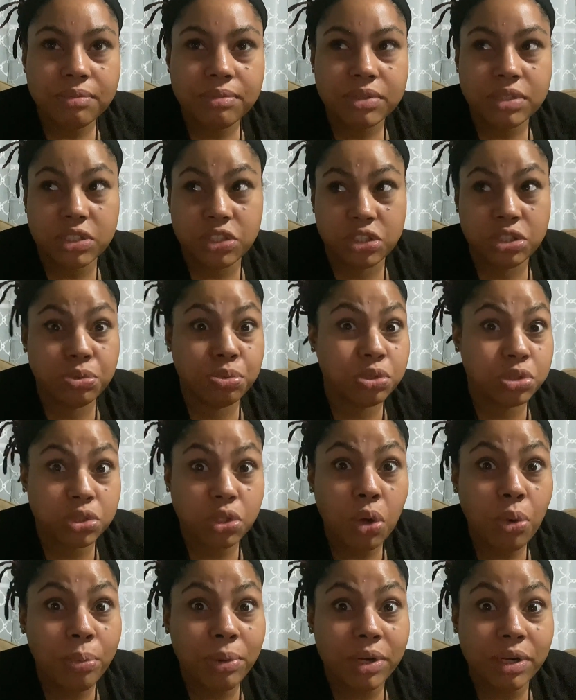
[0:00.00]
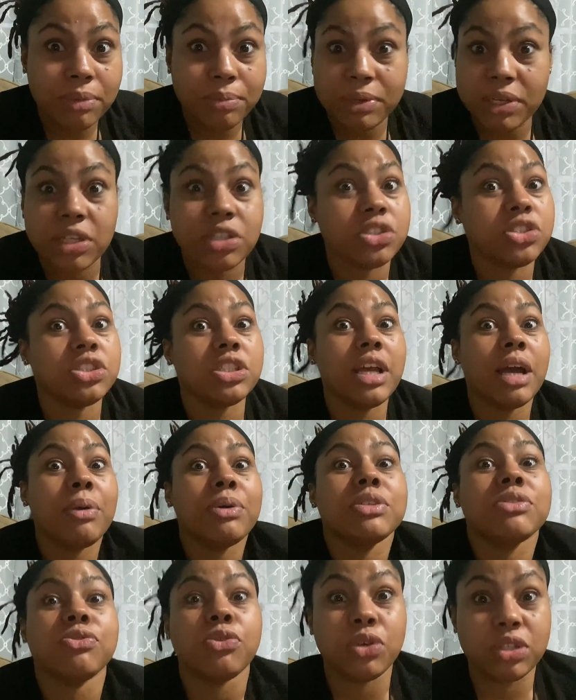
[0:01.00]
She was sober because she
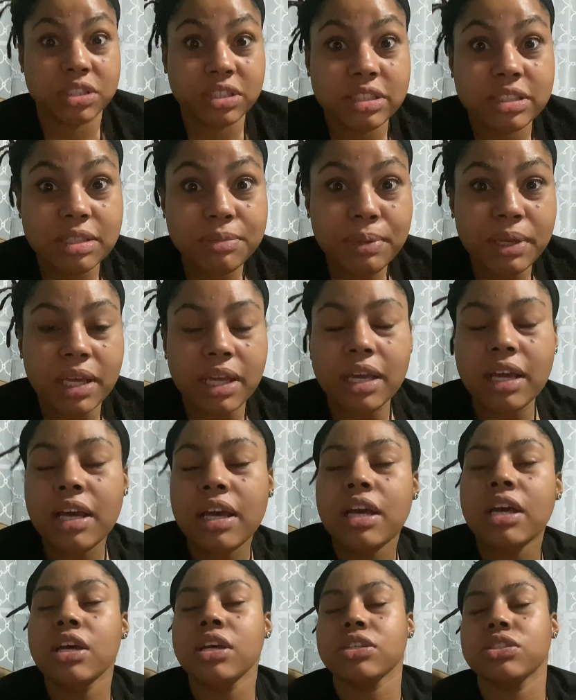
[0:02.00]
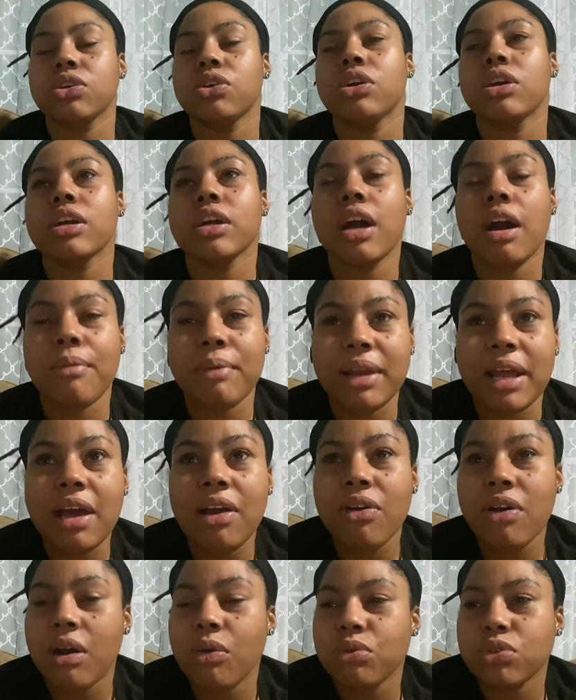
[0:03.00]
was forced to be. So her coming
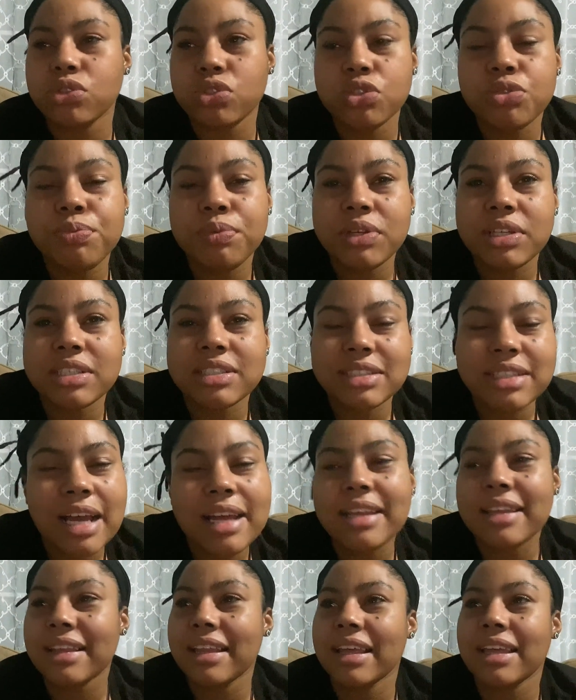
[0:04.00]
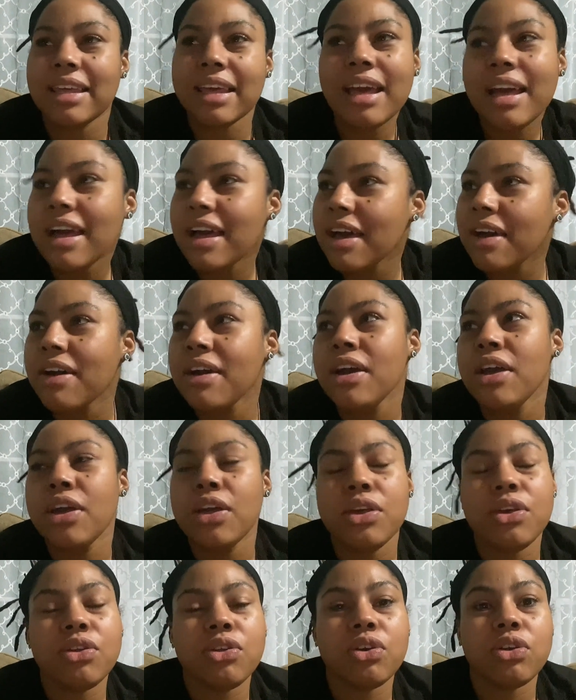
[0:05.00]
out, I was super excited. Like, yeah,
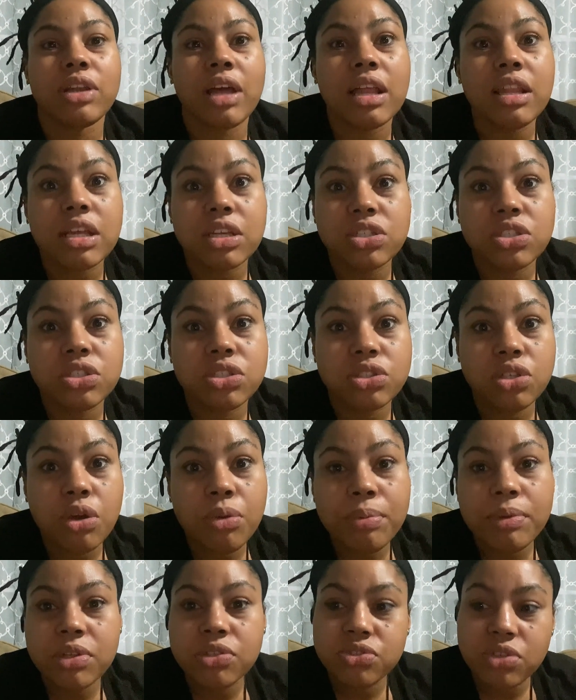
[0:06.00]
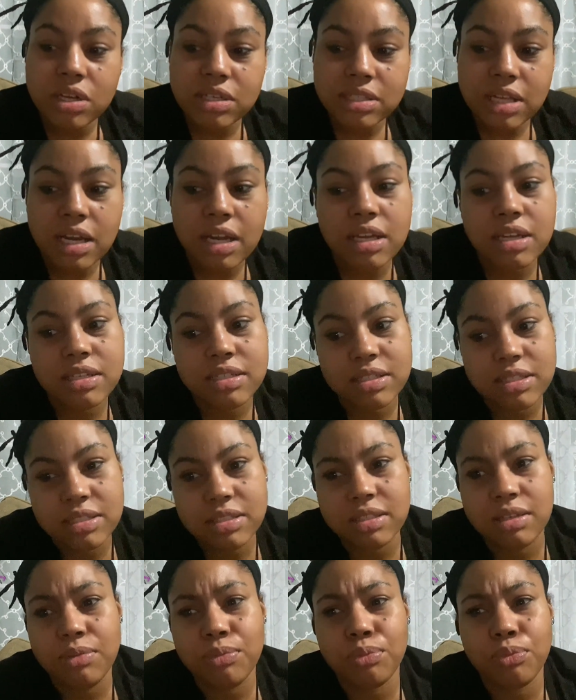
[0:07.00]
now that she's sober, drugs out of her
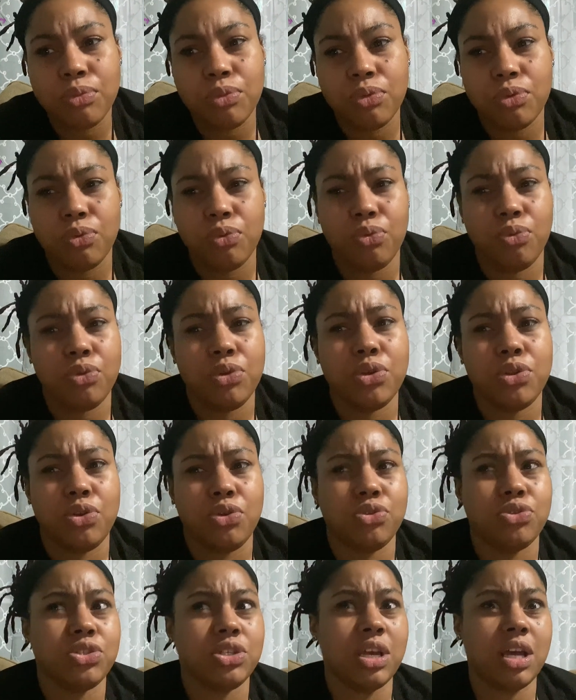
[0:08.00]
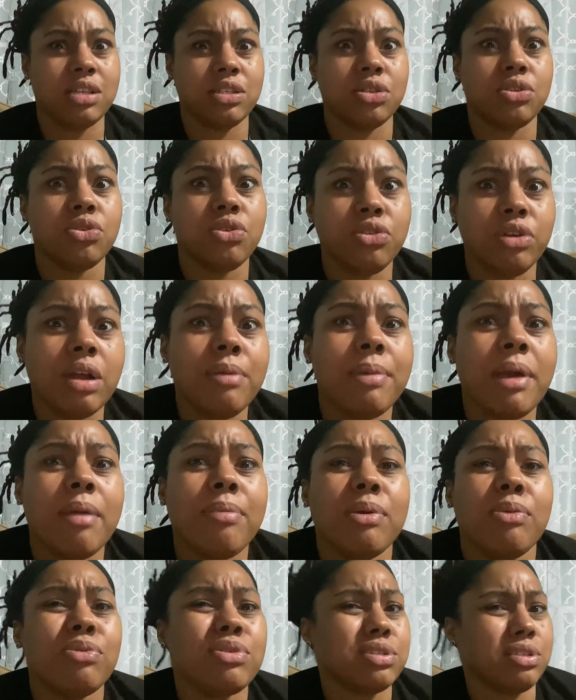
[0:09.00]
system, she has a new
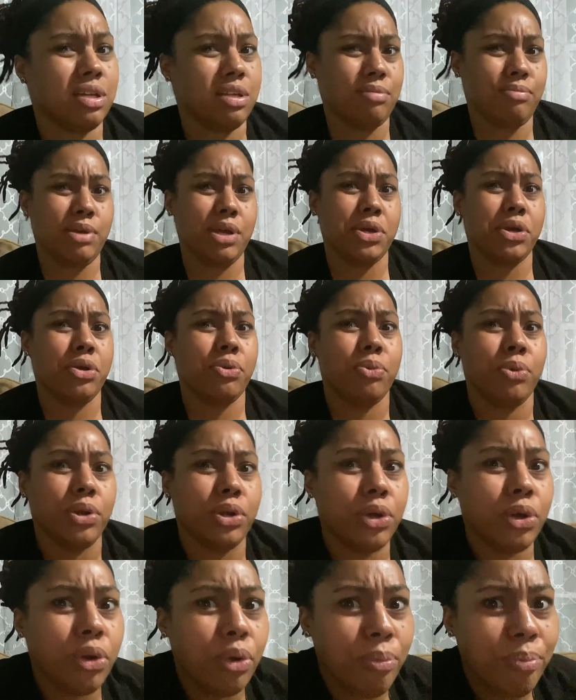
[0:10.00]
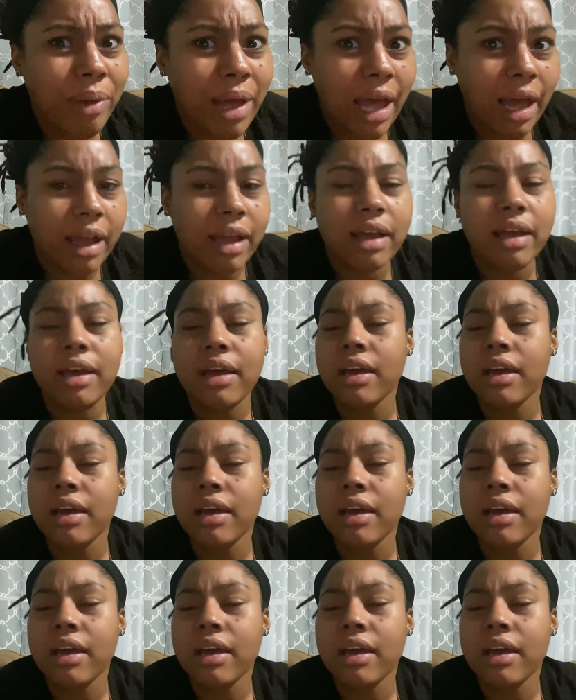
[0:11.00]
grandbaby, what's gonna make her want to go back?